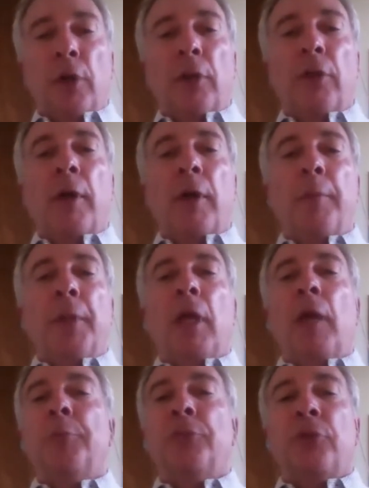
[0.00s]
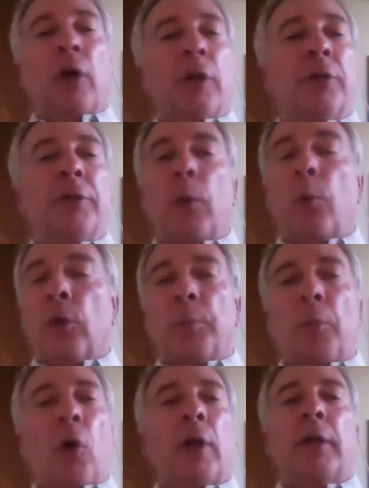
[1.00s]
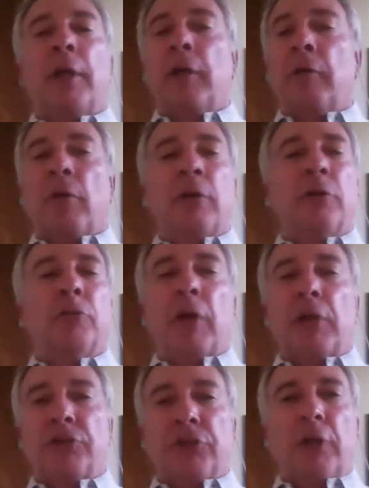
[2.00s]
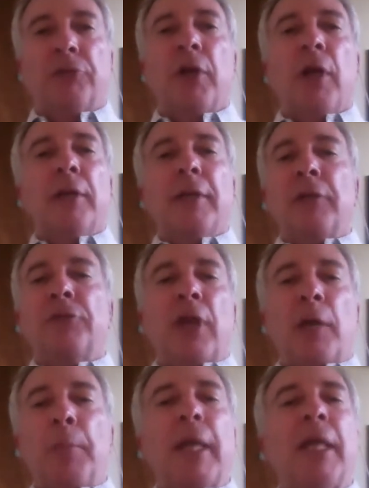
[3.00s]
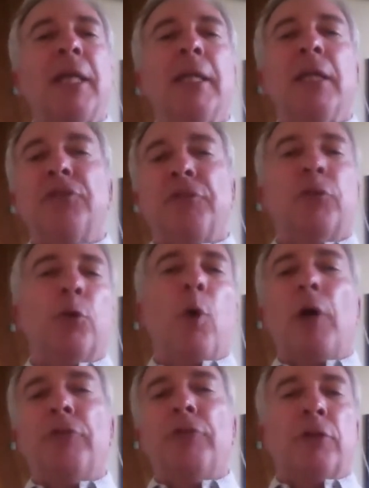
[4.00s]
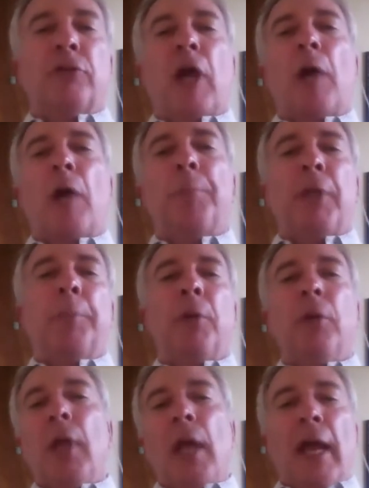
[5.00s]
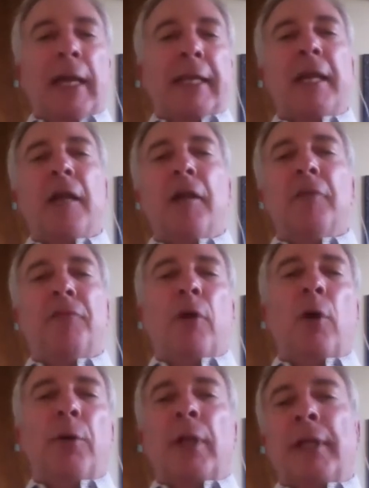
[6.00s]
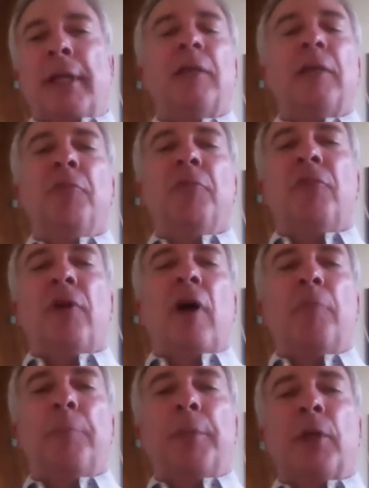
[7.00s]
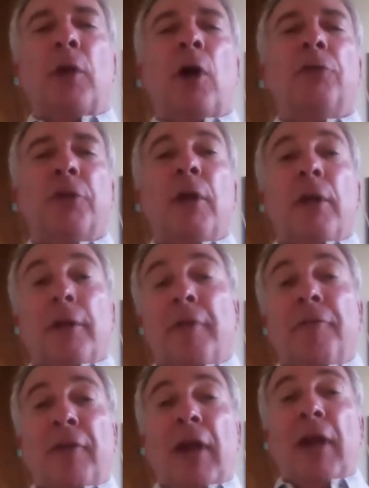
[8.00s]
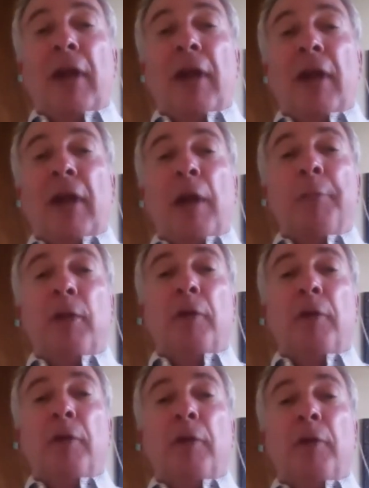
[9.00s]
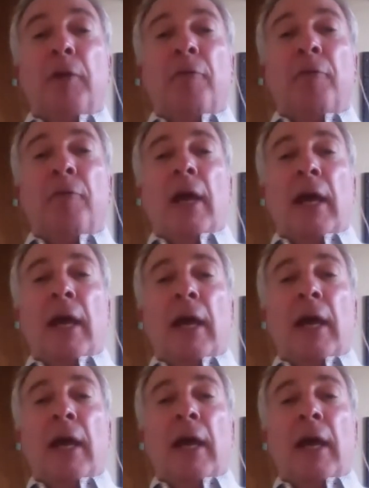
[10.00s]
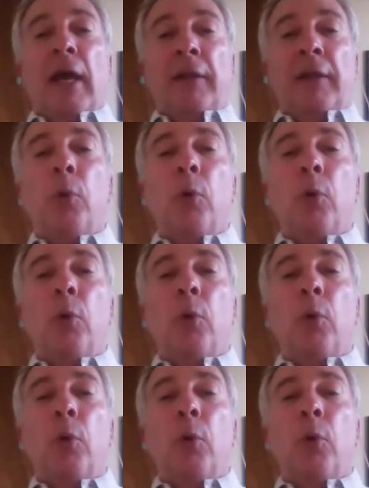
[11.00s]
other MLMs or other network marketing or other direct sales, they say make a list of 200 of your top people and get on the phone and get them involved because they're family or friends and they'll come on board.